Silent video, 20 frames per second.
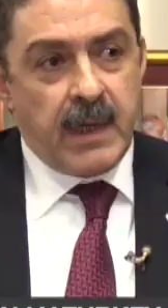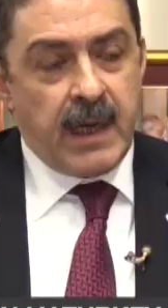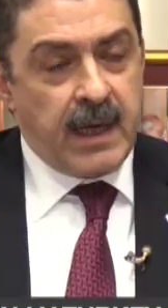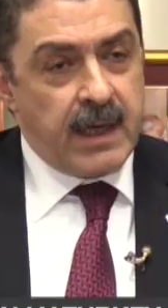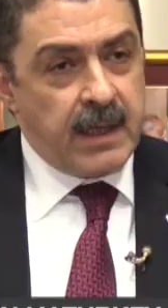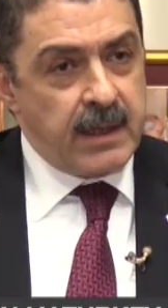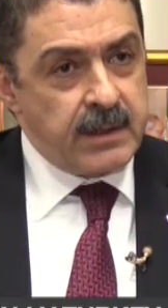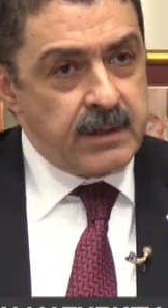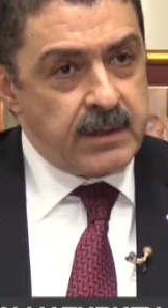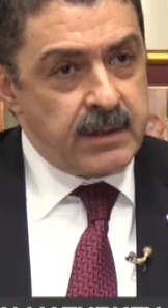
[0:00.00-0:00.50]

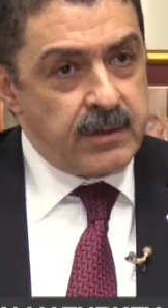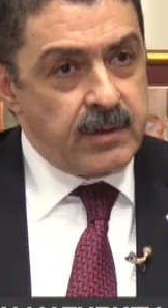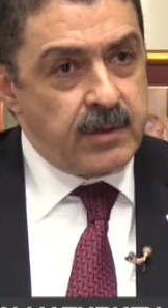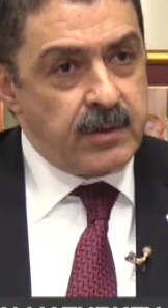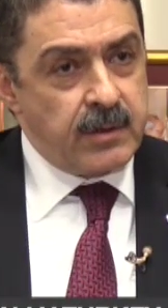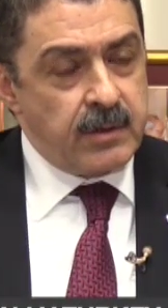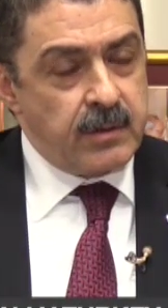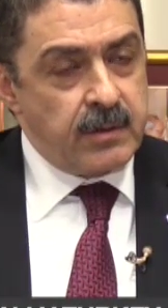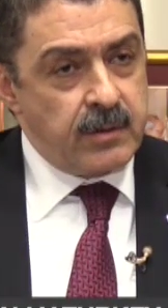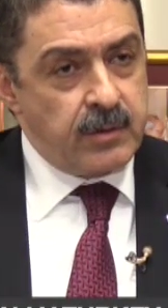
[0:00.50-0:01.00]
As
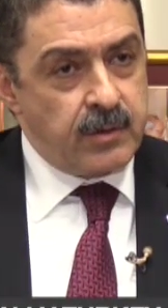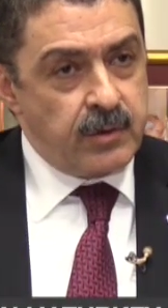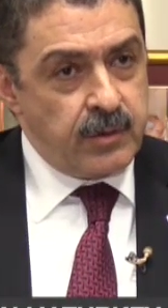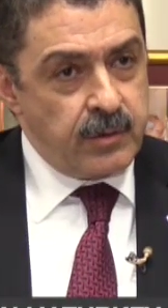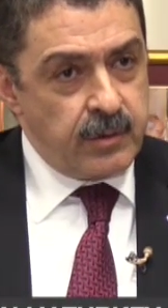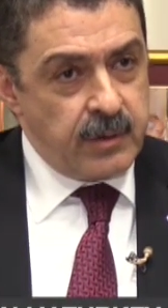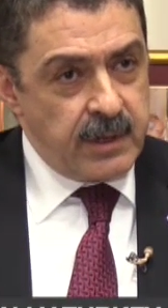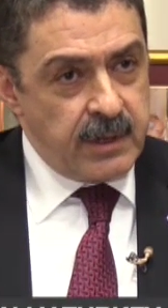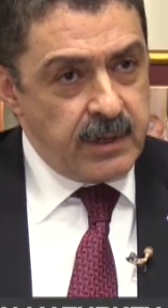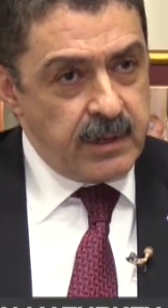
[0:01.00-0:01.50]

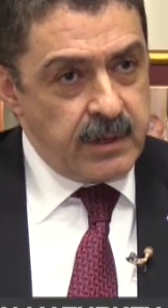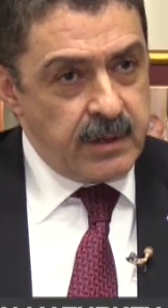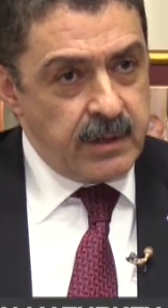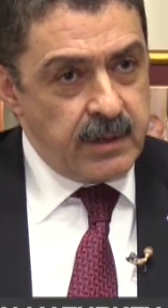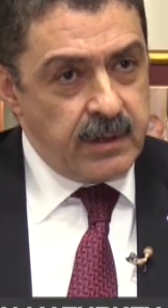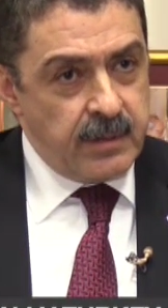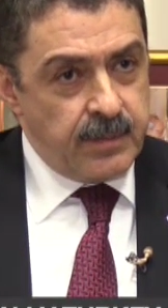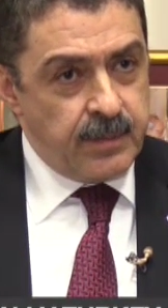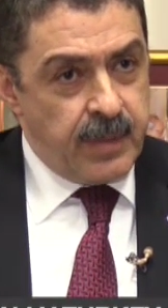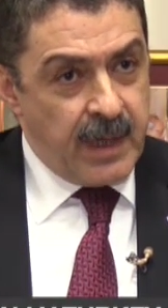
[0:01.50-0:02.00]
during
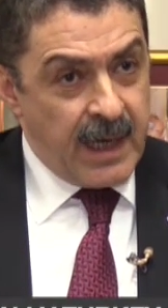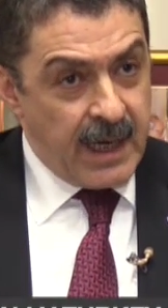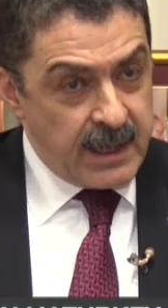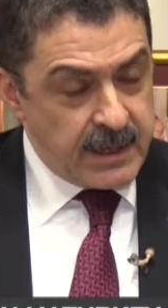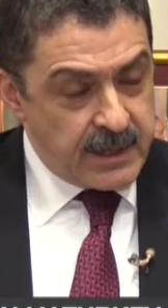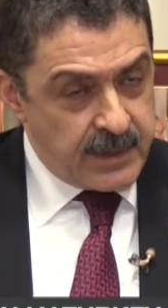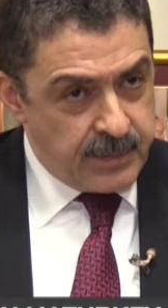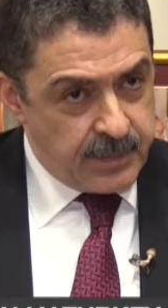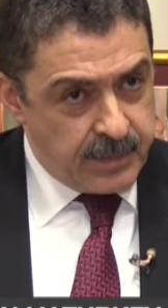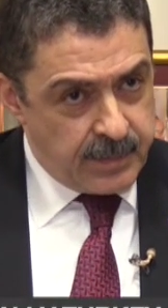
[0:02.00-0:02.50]
the
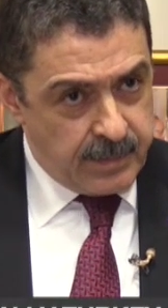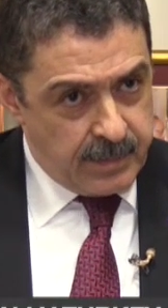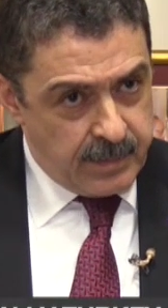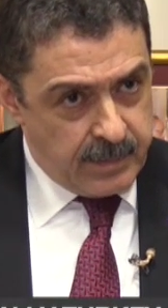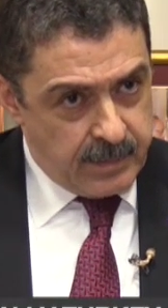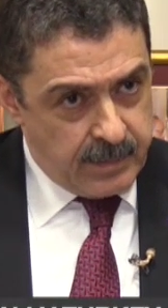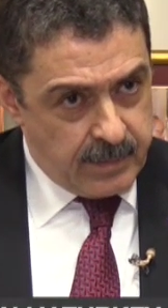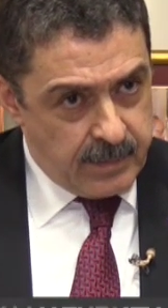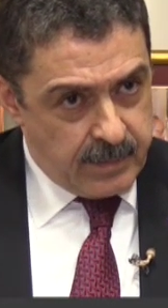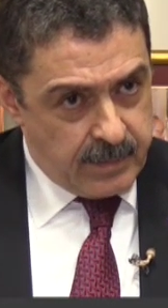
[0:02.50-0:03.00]
past
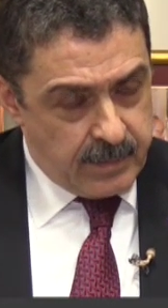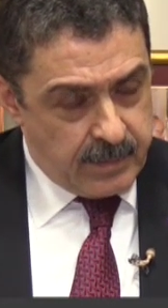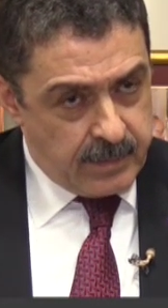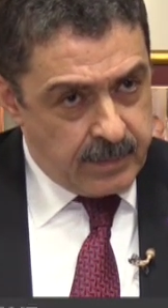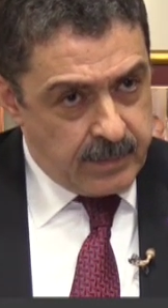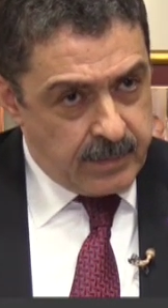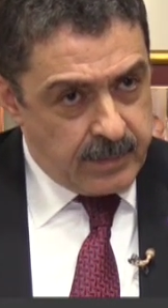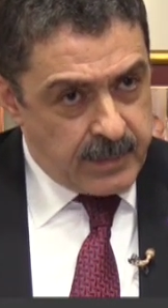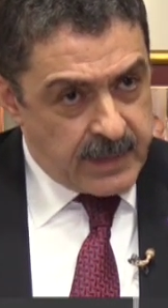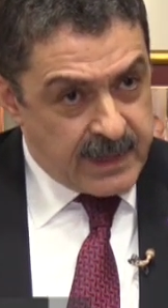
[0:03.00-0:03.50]

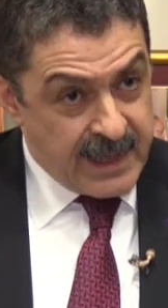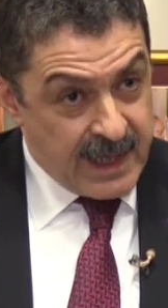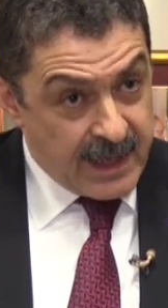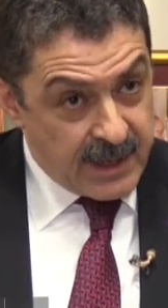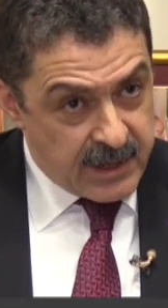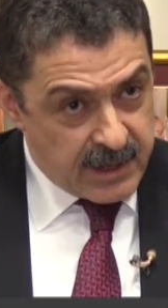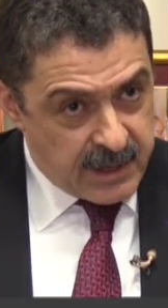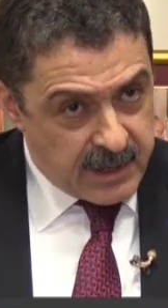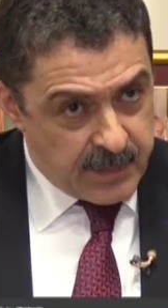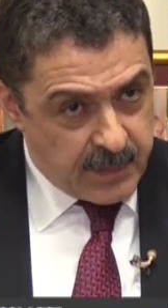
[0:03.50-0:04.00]

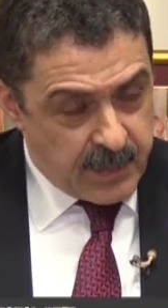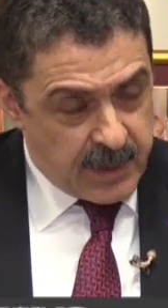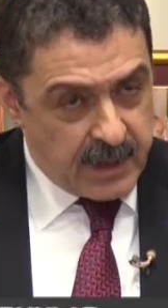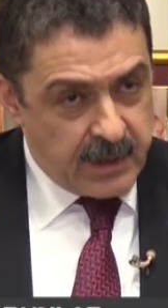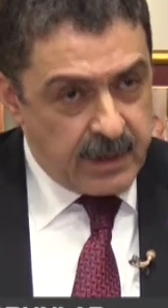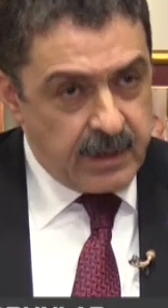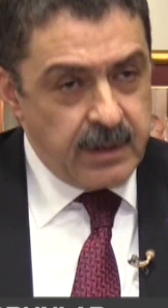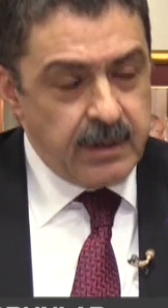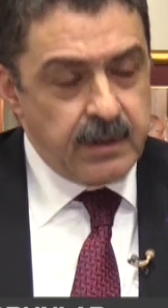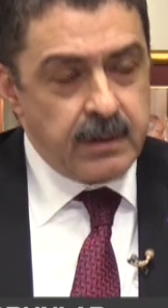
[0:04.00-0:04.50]
sanctions
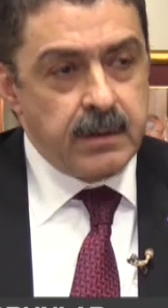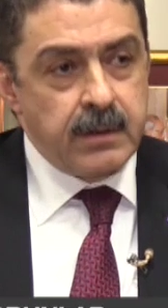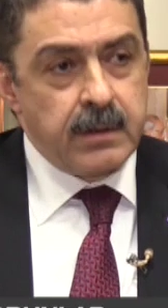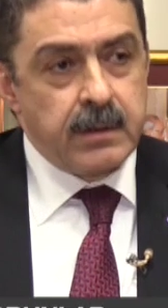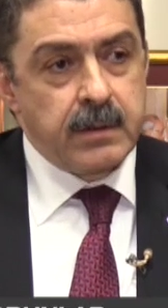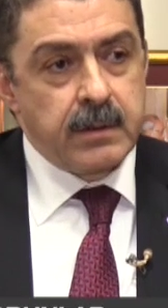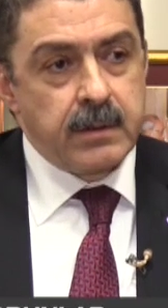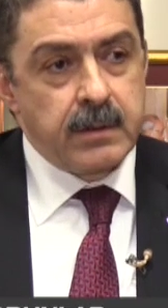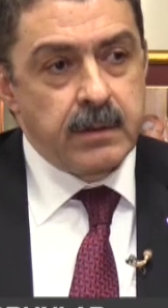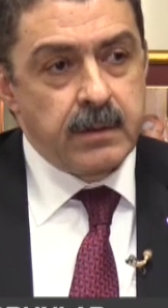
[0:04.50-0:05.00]
period,
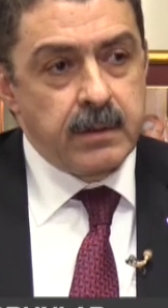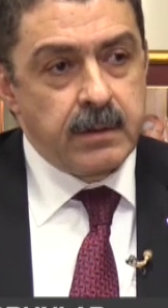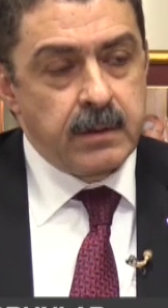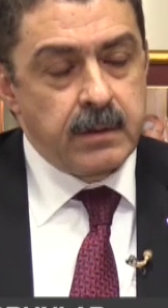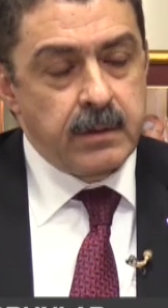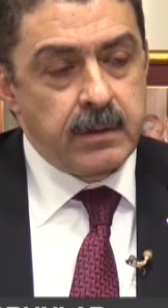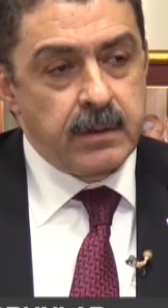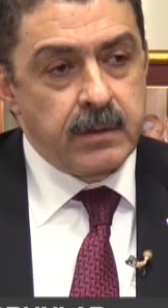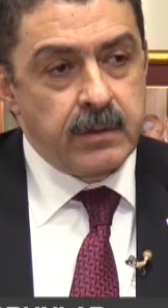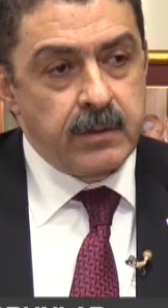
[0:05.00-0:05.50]

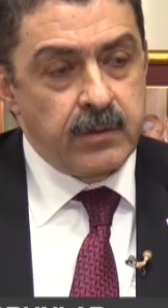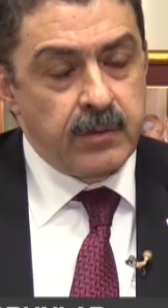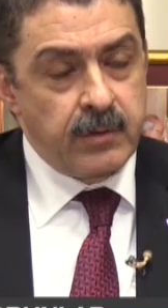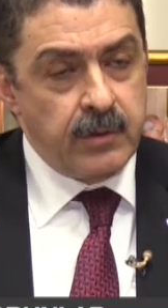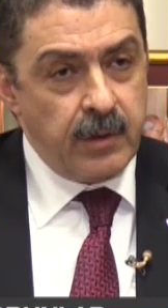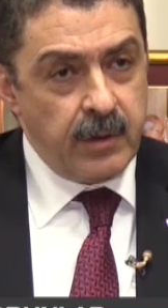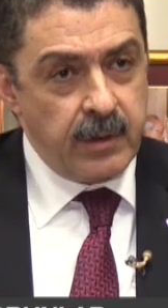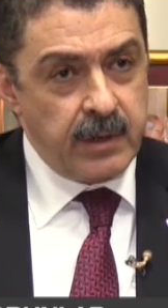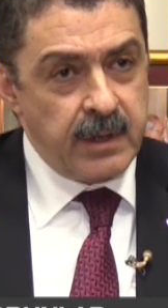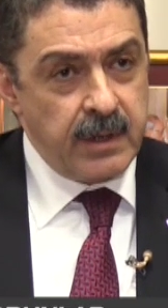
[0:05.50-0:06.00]

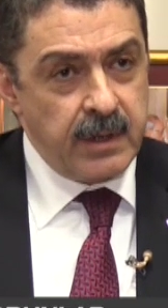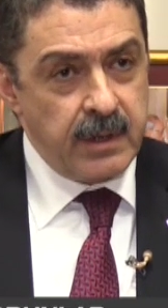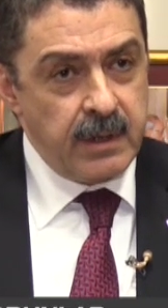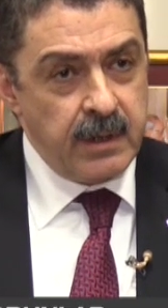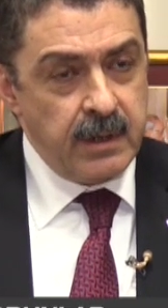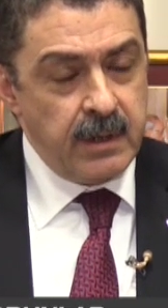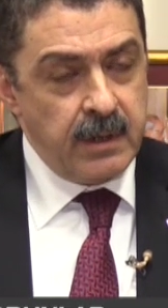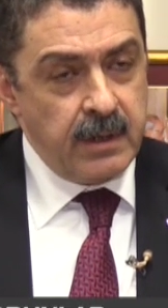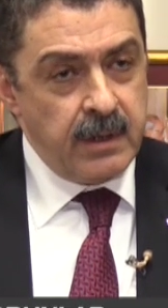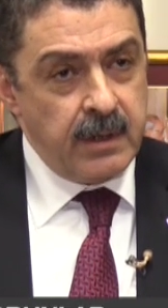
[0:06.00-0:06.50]

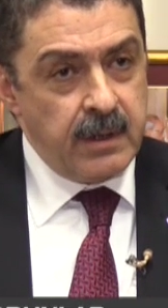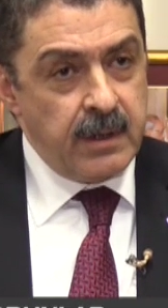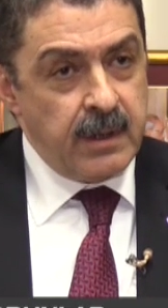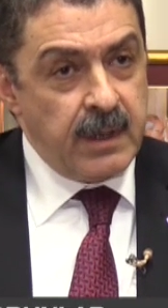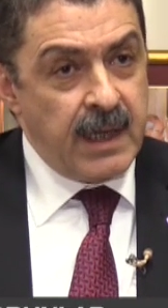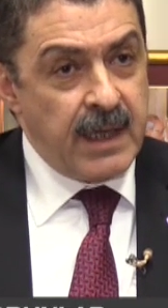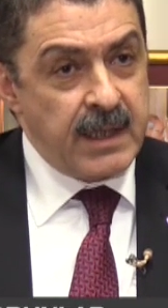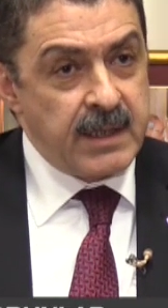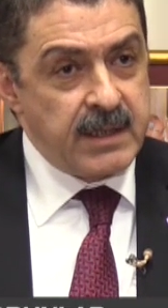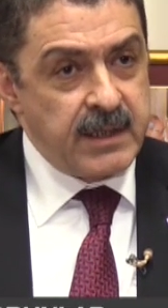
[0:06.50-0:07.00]
Turkey
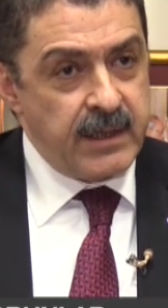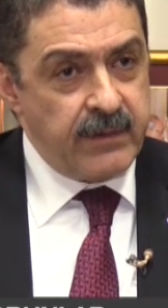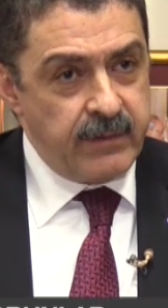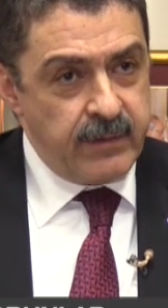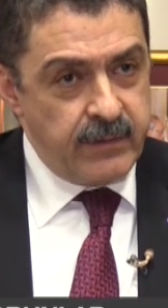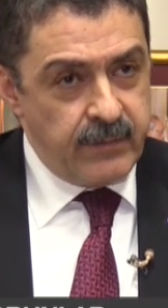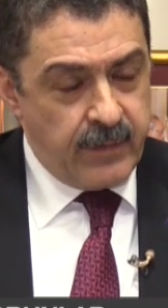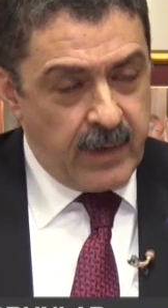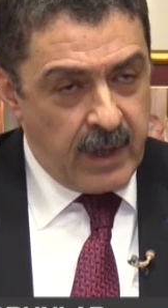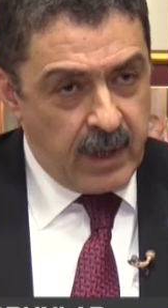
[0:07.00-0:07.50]
has
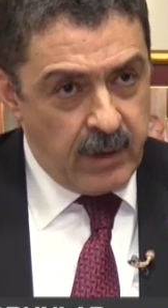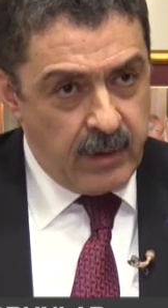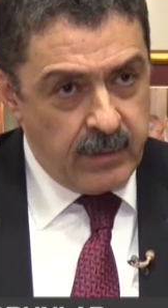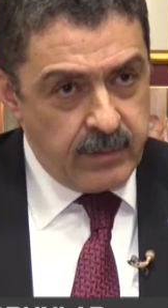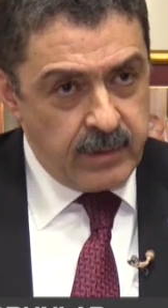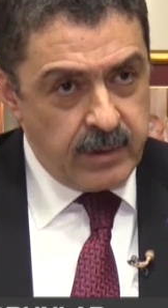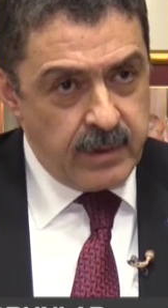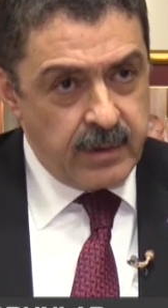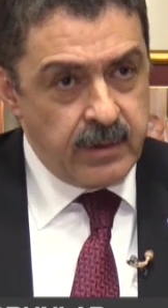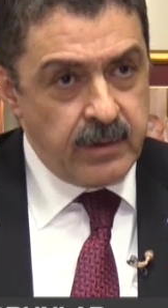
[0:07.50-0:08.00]
never
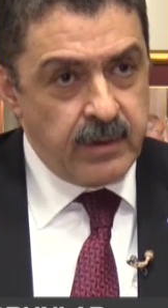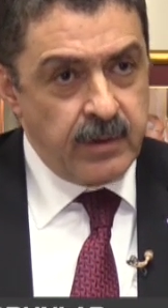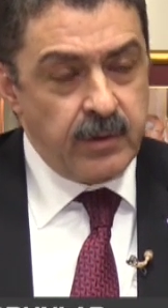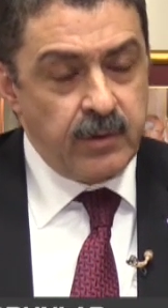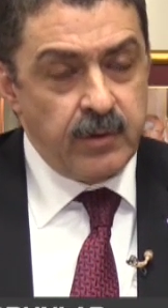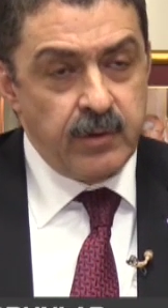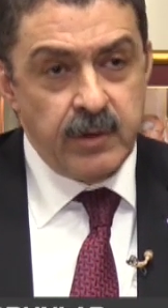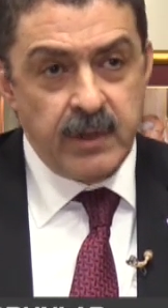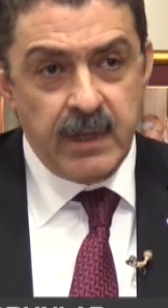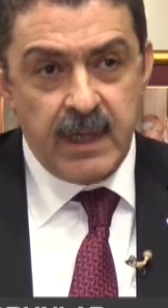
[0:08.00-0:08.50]
followed the
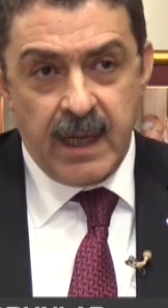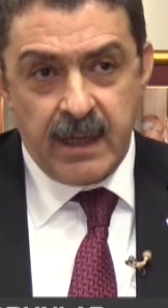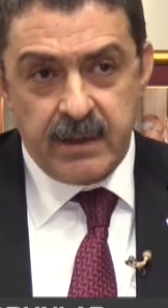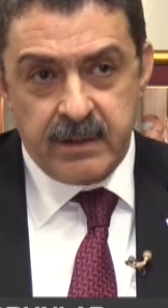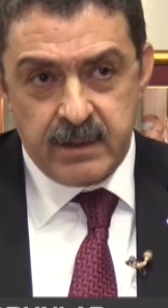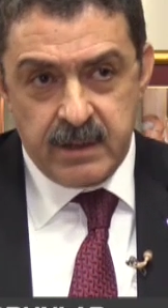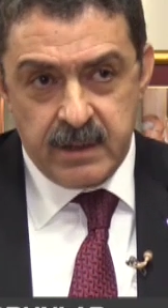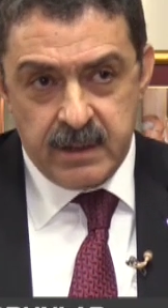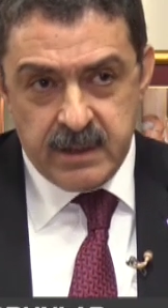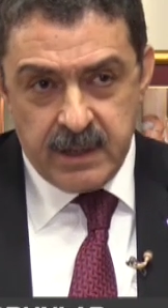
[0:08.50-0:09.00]

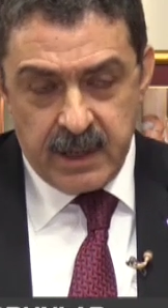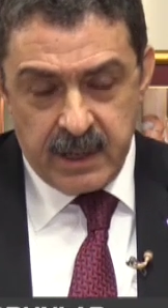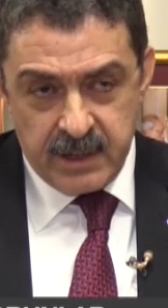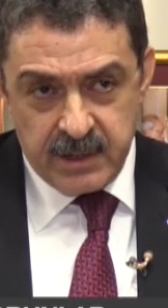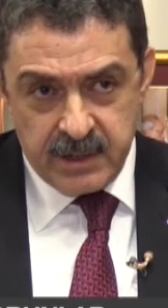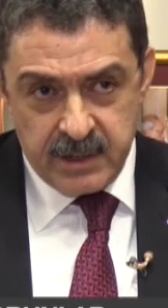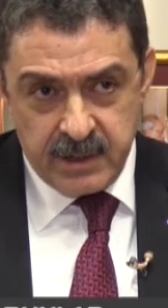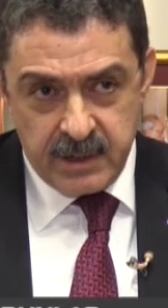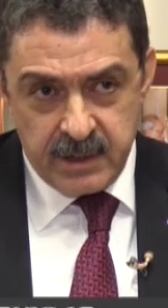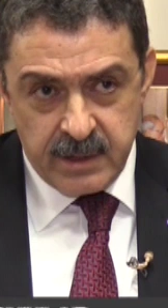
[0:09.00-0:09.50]
unilateral
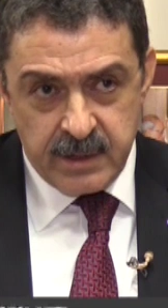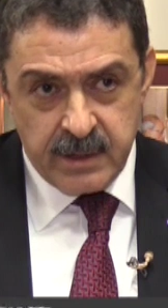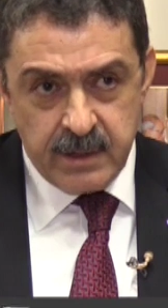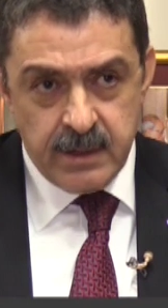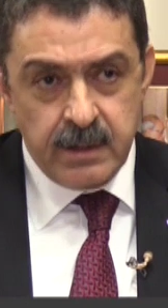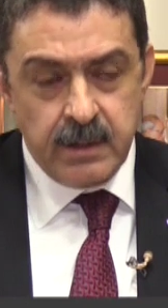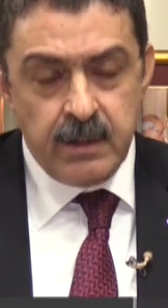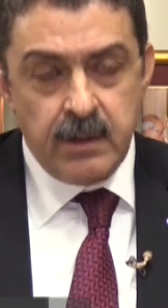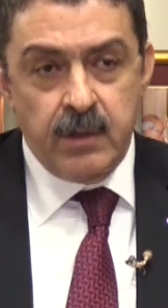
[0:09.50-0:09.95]
sanctions